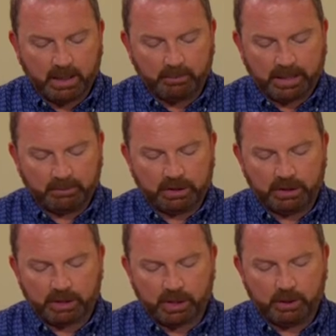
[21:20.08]
but I'm going to
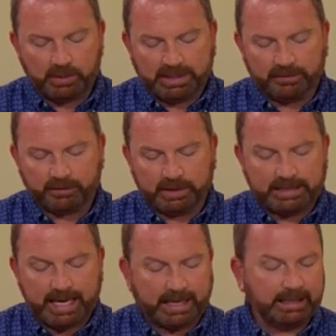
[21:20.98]
show you a different
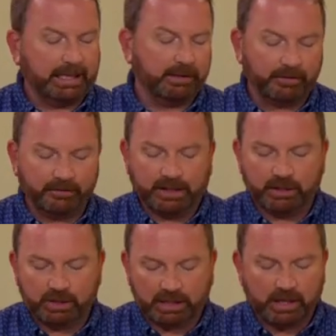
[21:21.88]
technique for
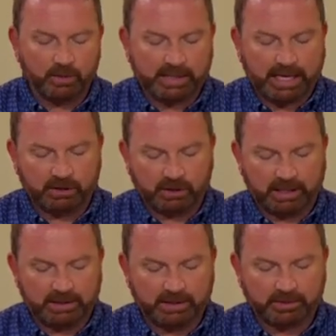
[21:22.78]
finishing those
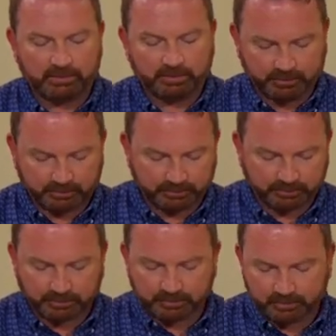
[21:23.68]
edges
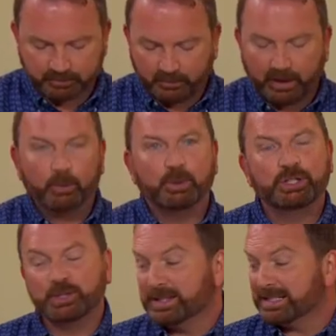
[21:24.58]
which
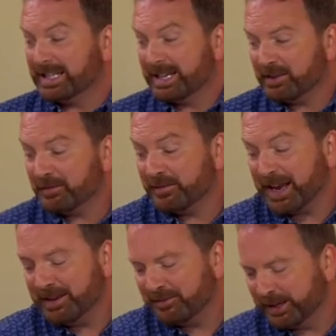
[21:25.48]
uses another
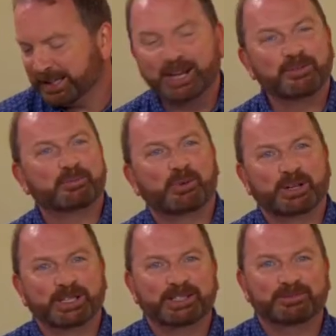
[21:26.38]
favourite Clover
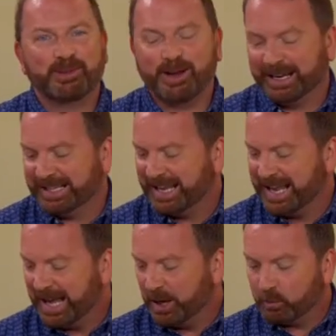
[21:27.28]
product of mine,
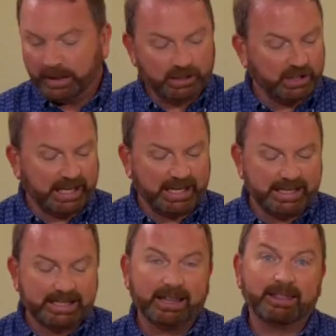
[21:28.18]
which
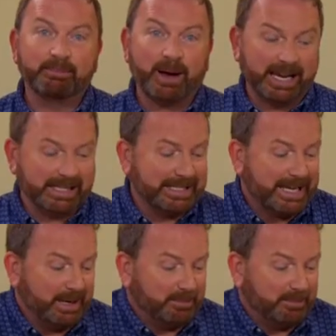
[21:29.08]
is the bias tape